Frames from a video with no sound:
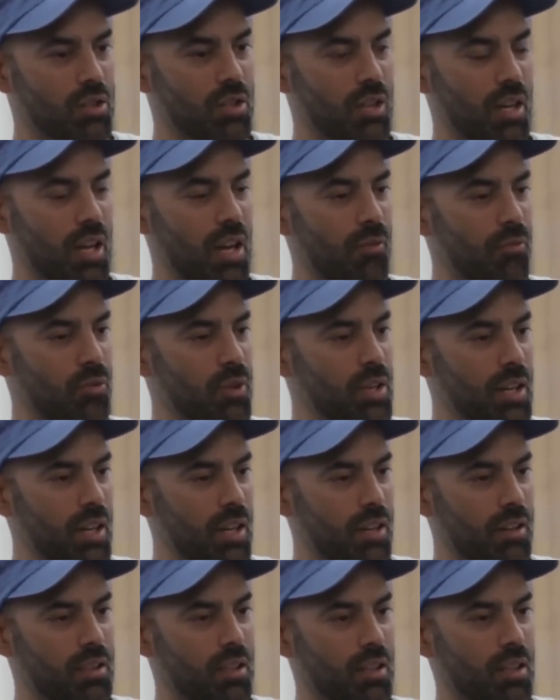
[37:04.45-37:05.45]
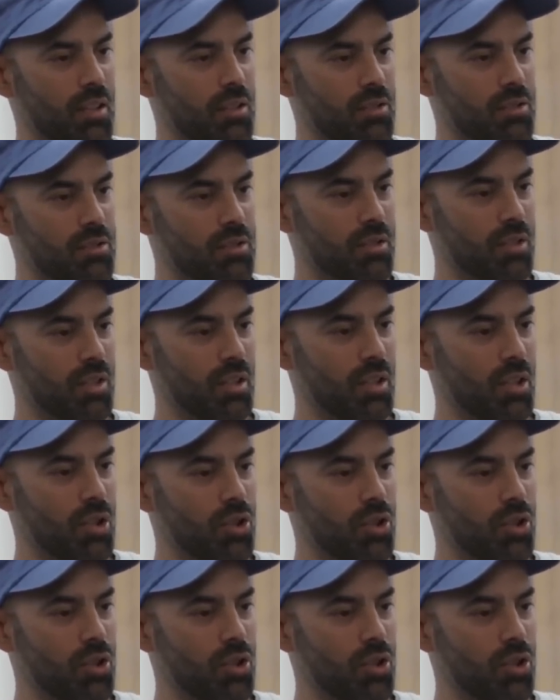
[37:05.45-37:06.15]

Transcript: to everyday things,